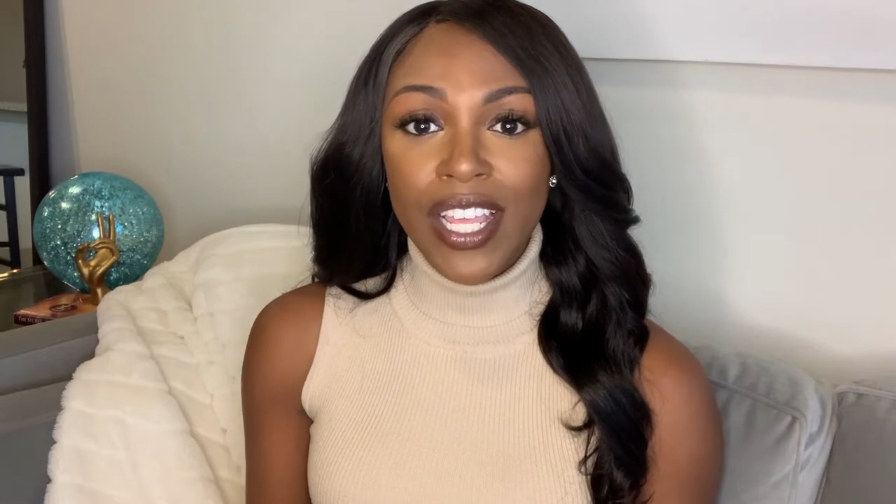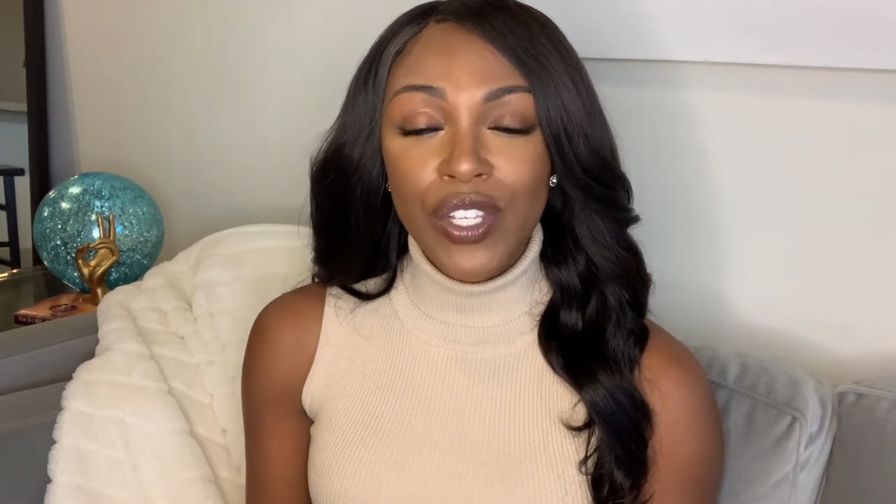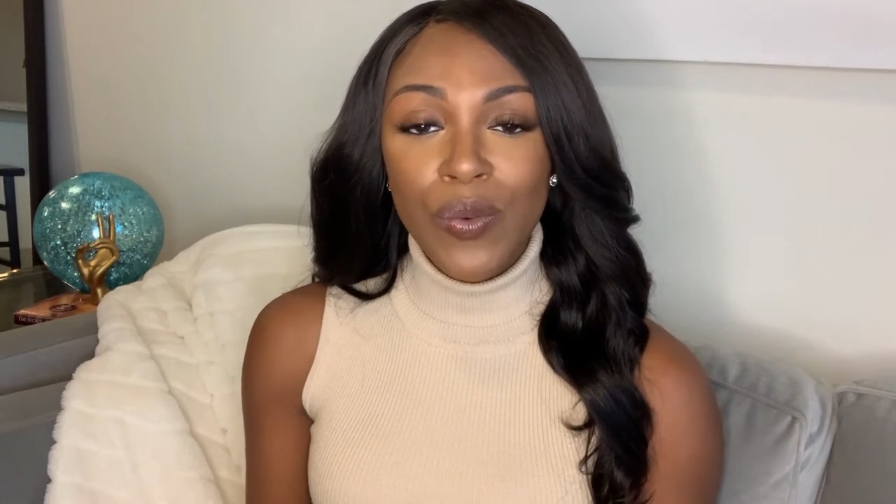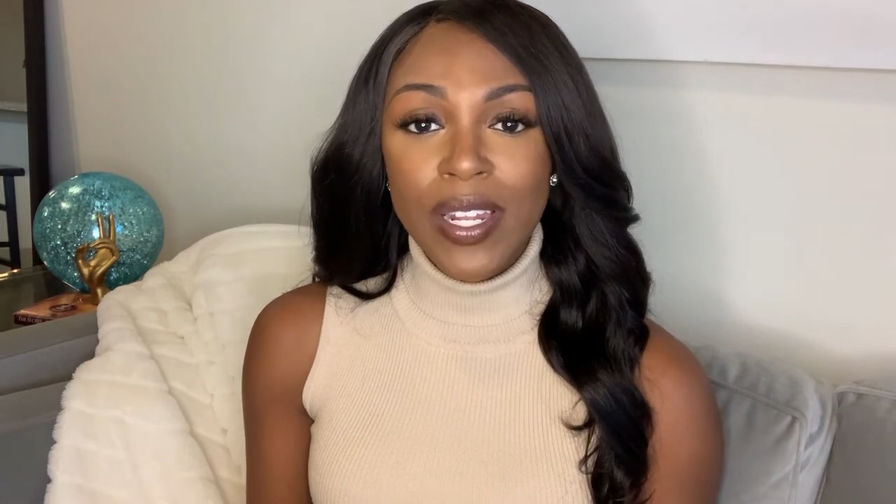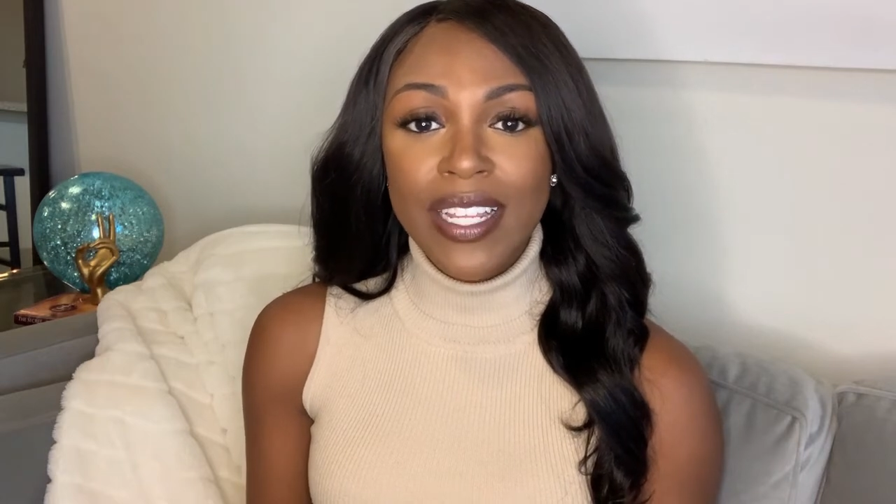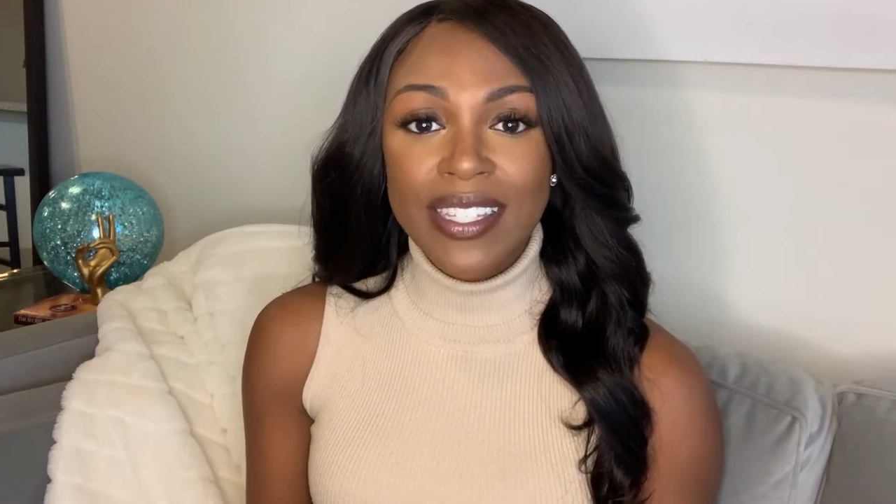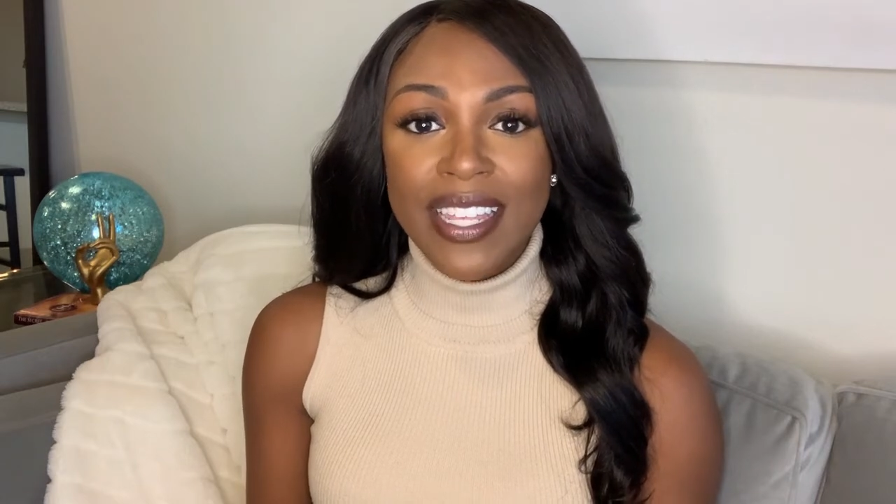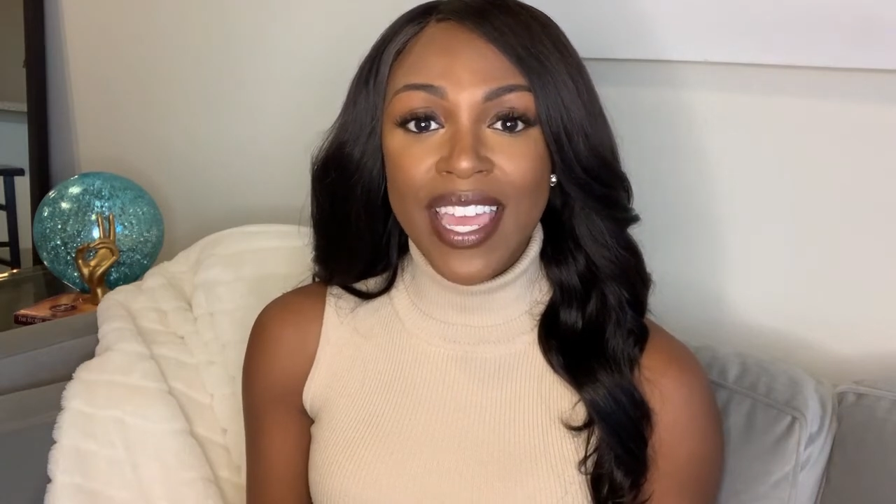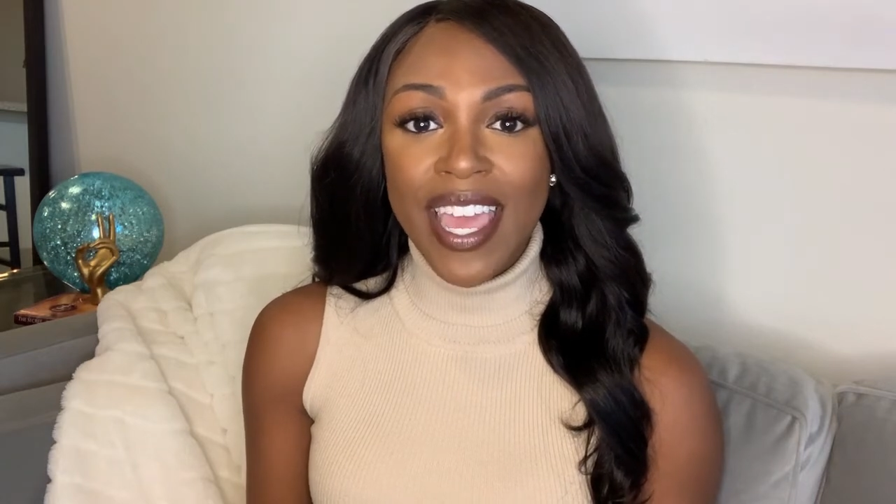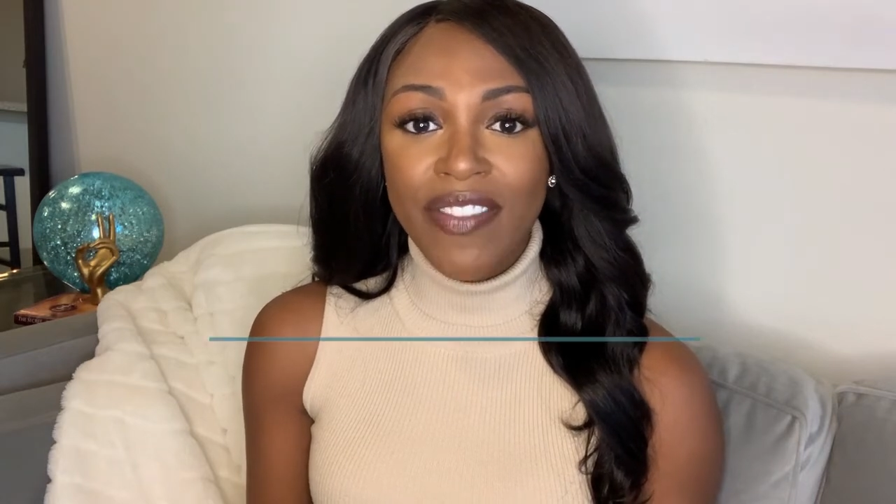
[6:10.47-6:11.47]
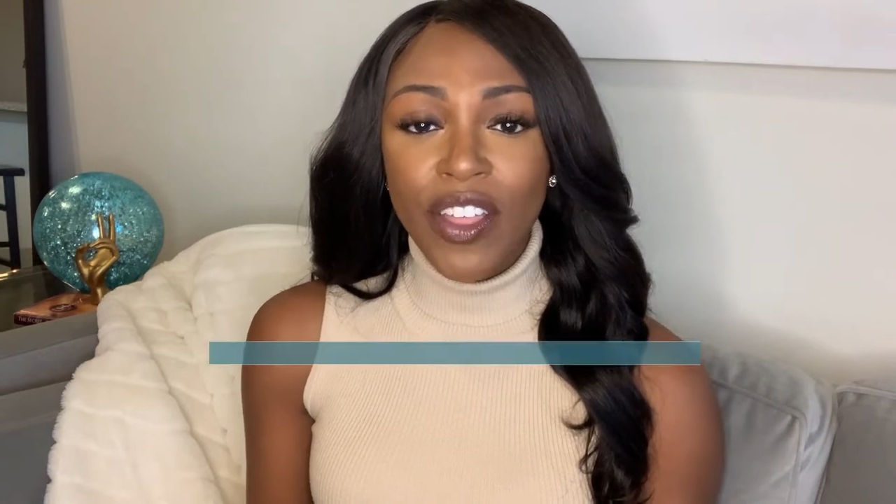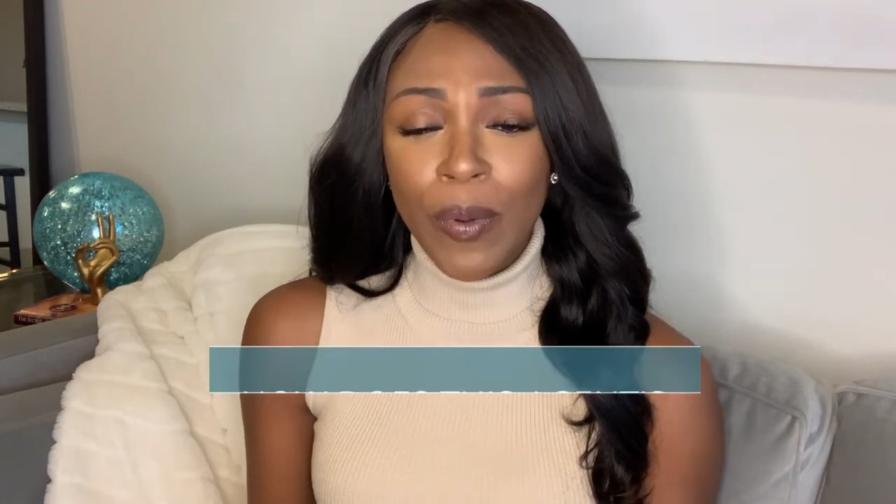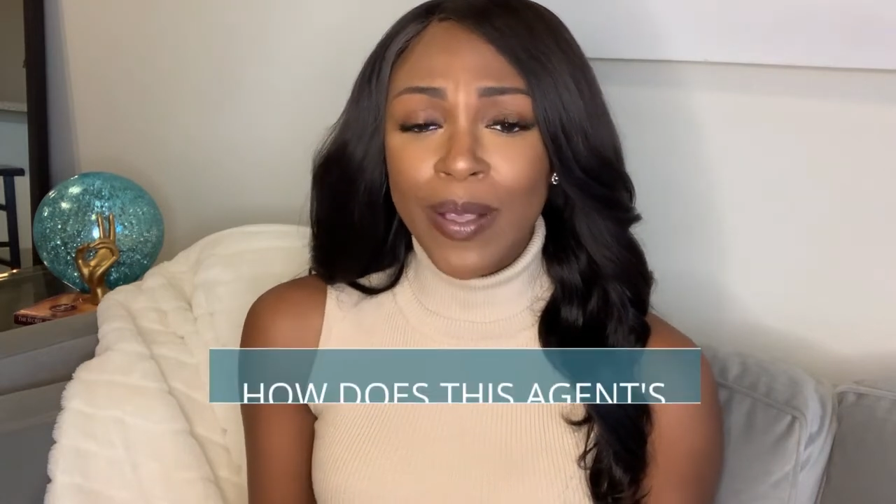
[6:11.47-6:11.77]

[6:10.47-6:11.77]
is you want to see if their